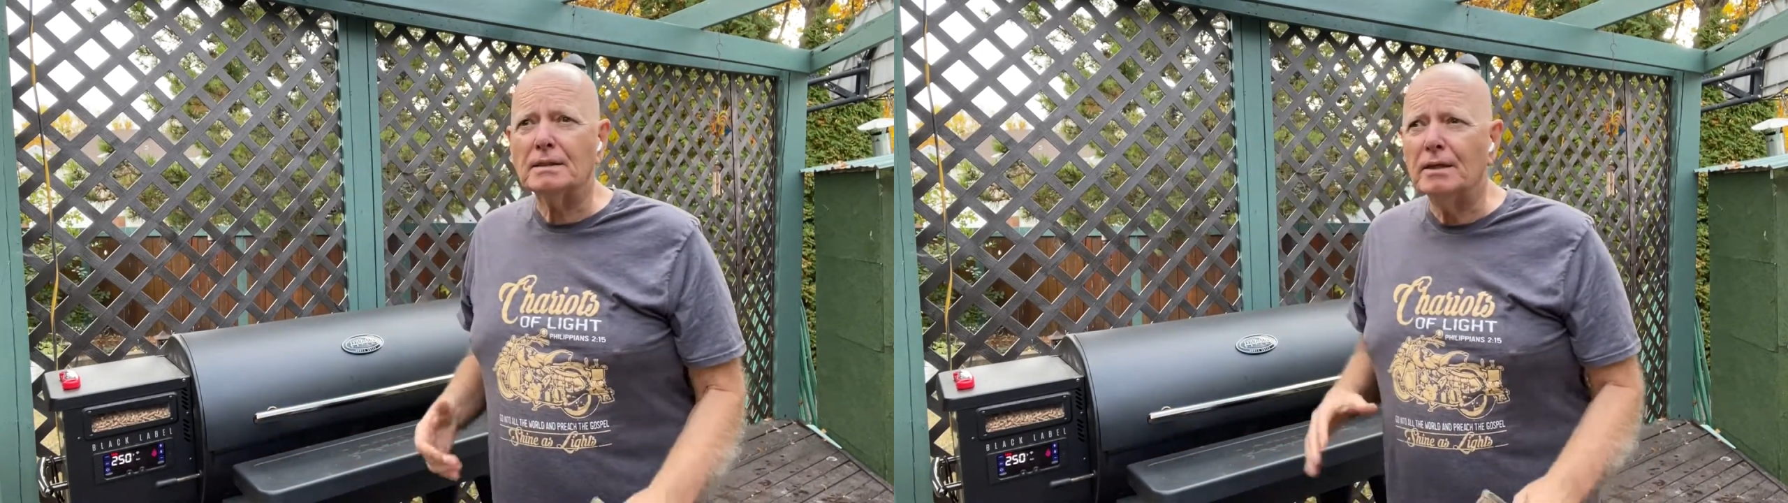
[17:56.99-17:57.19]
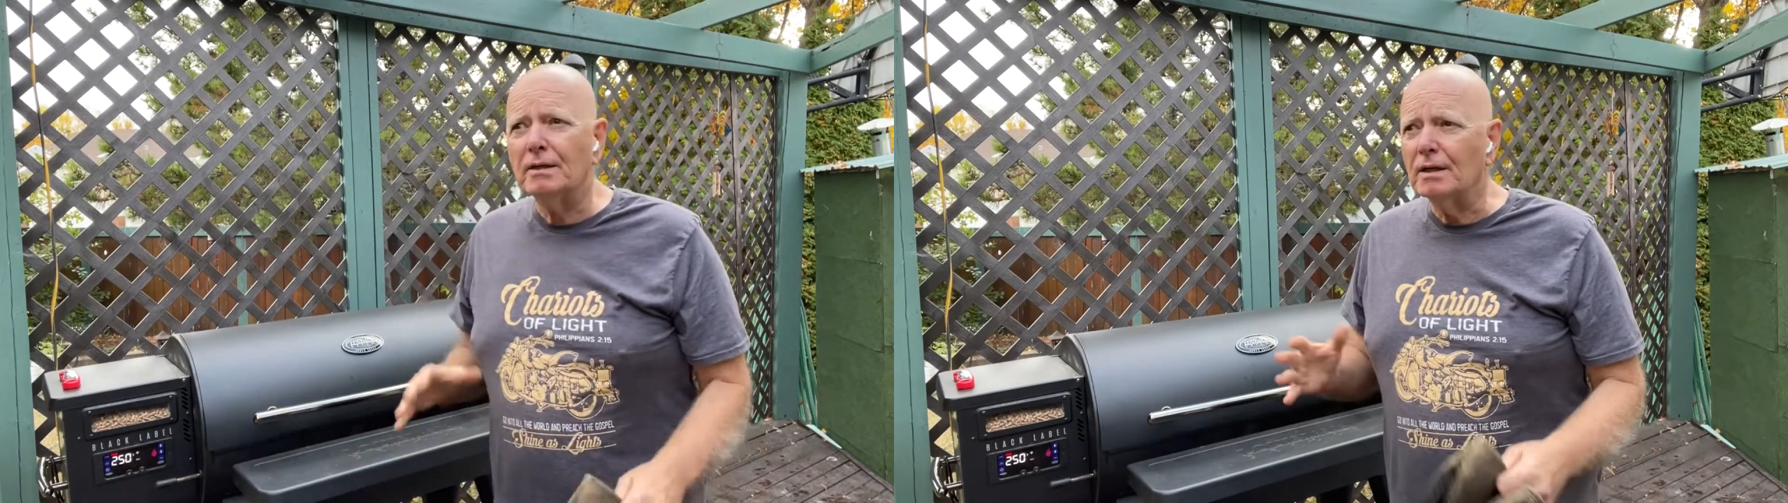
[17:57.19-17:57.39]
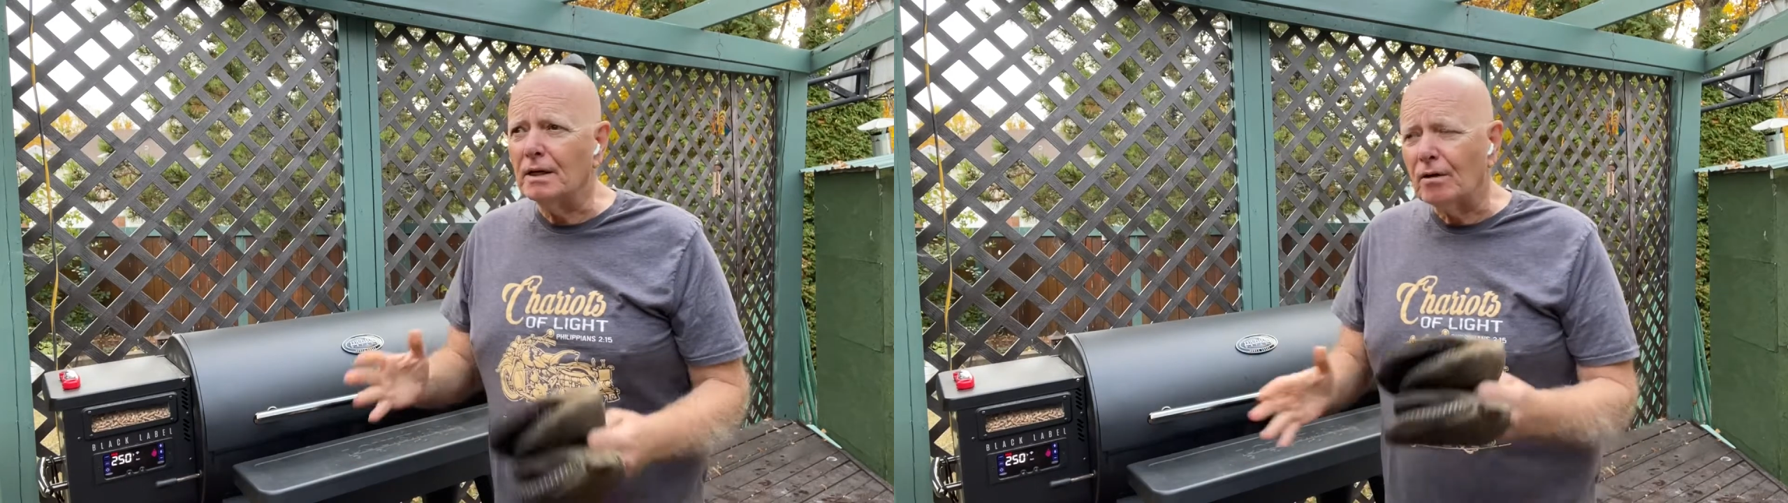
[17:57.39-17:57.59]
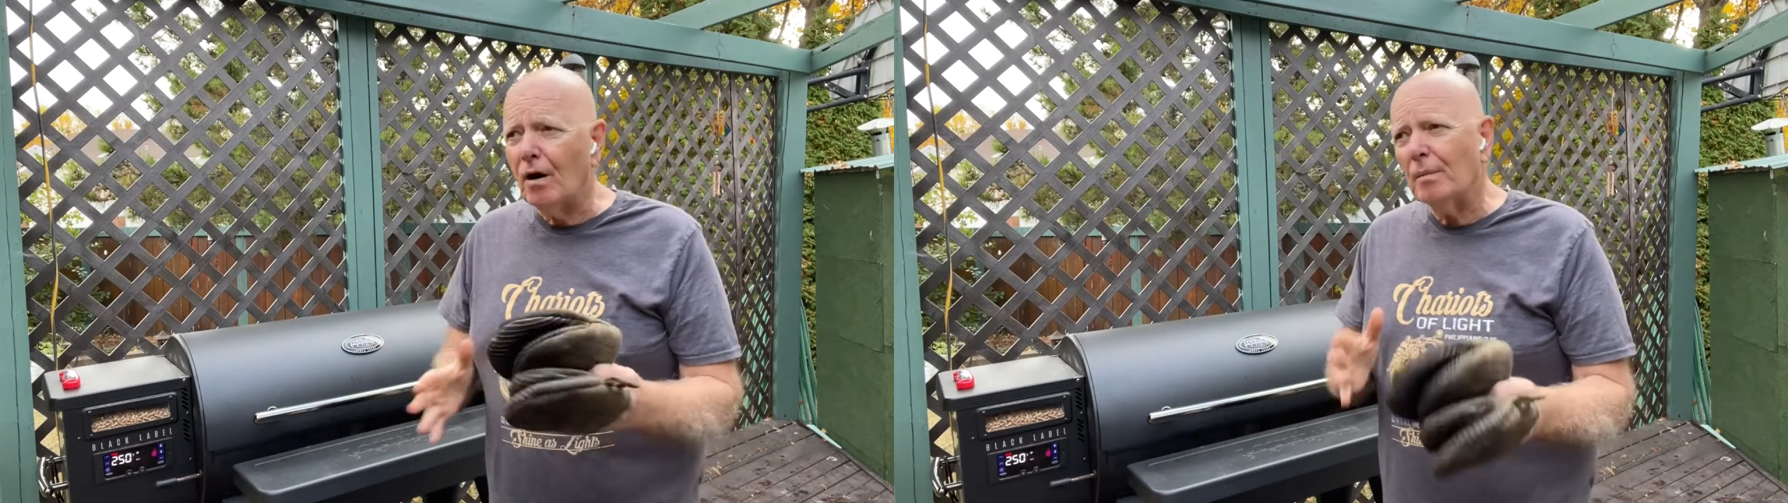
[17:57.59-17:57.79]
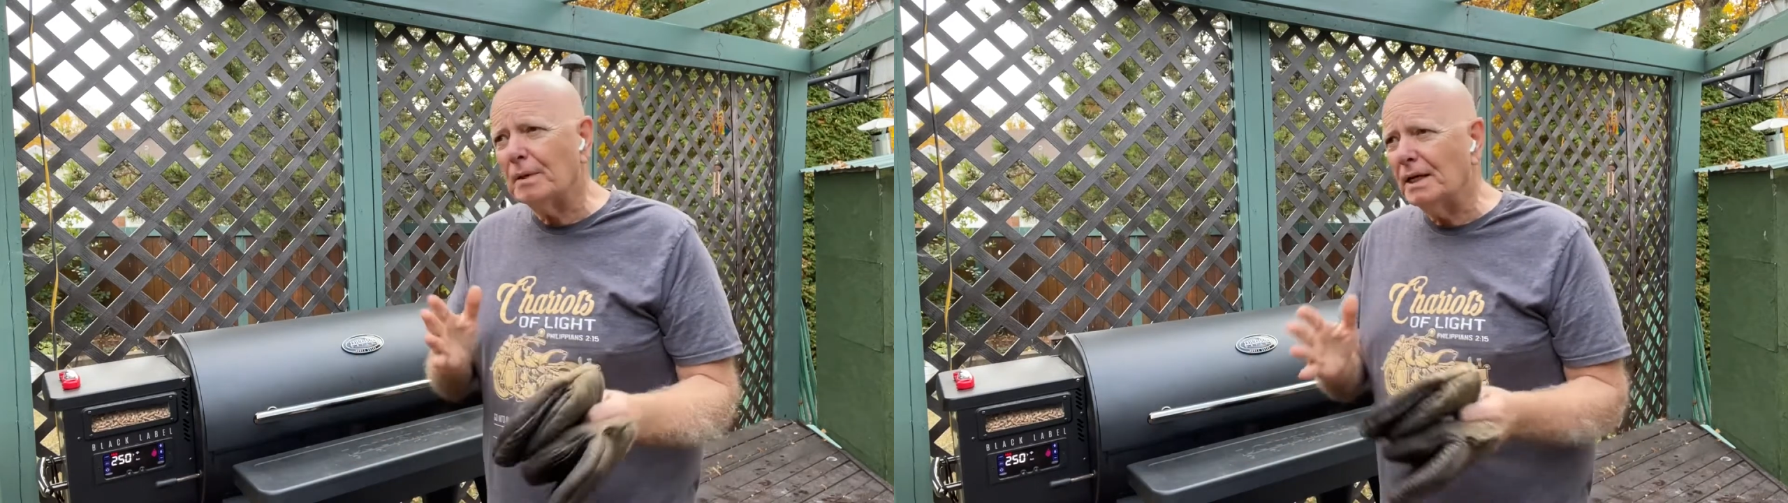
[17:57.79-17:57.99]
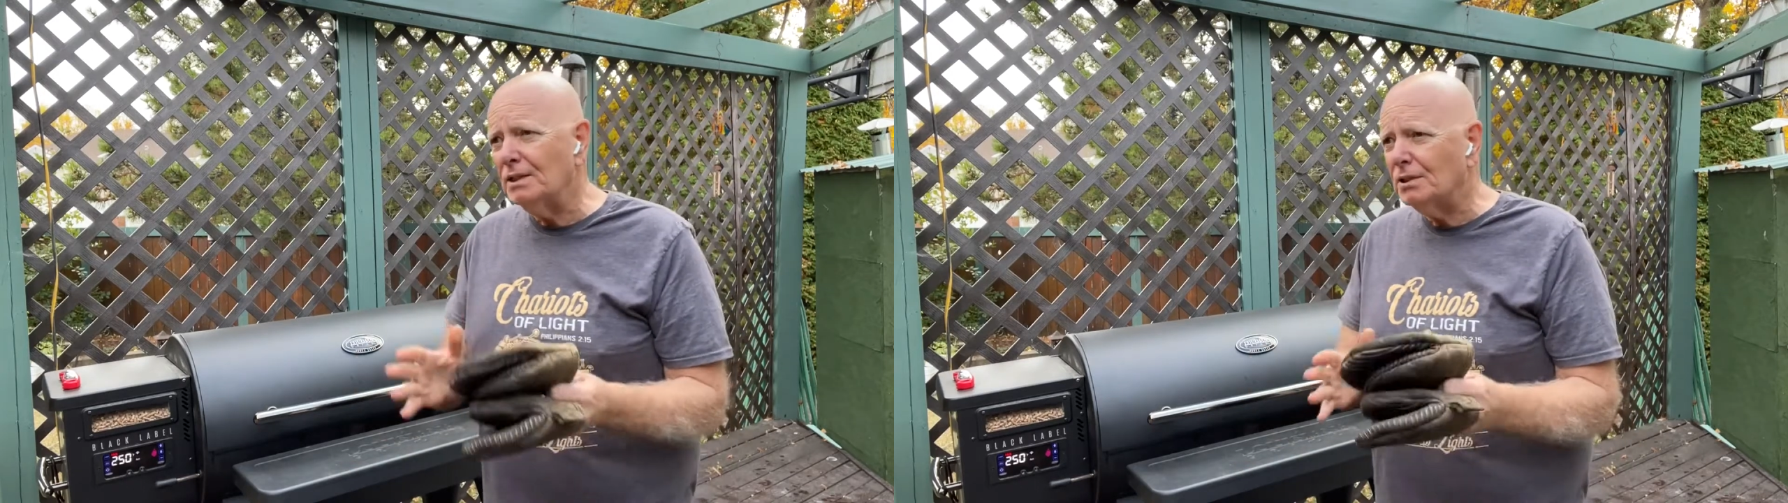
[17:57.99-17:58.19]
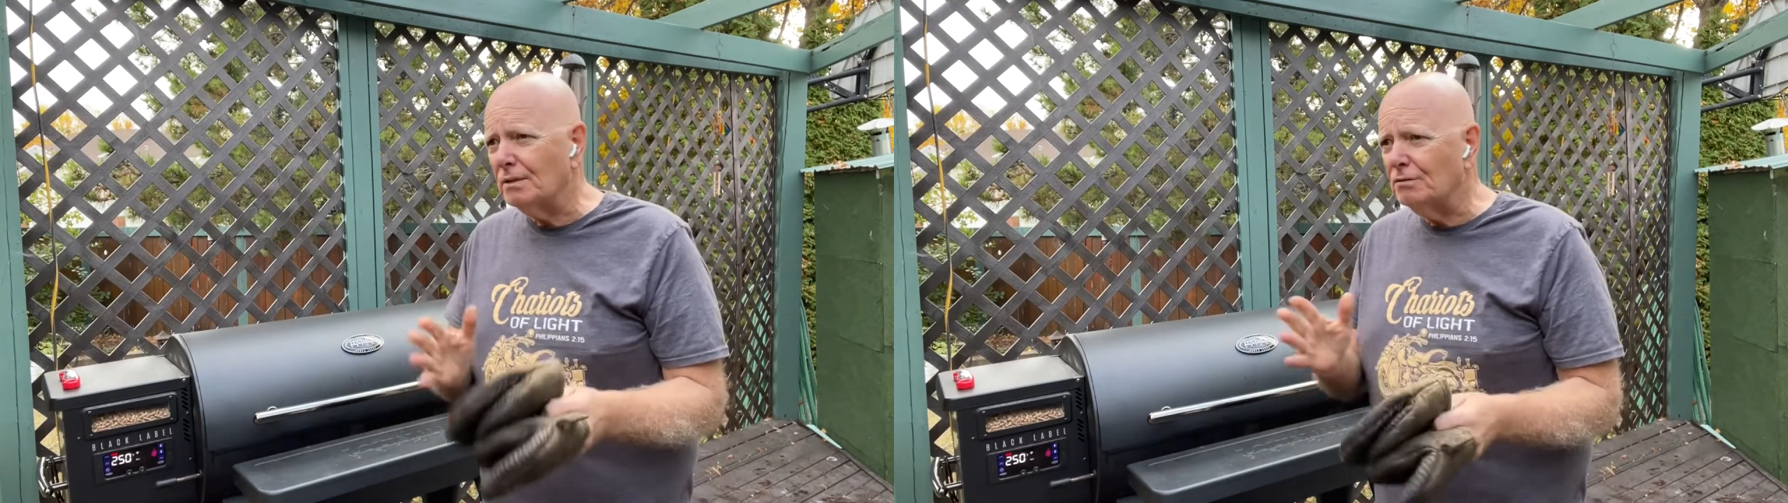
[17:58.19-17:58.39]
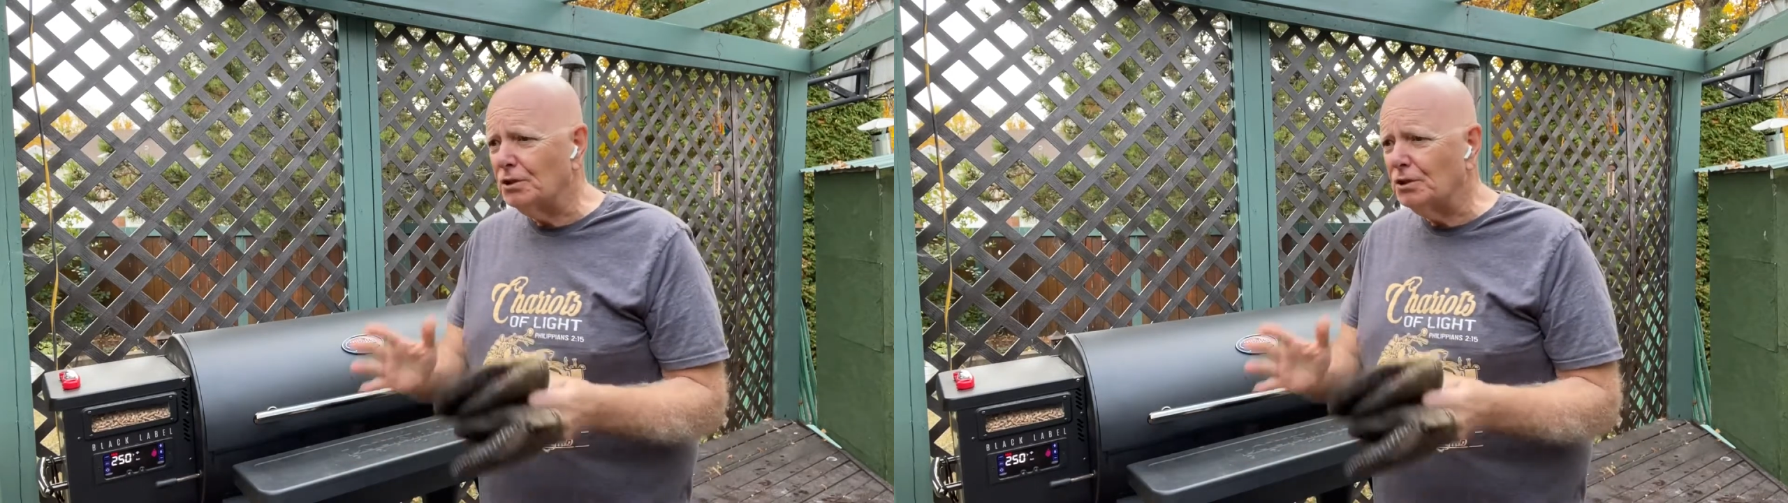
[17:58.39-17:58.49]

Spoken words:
They're a combination of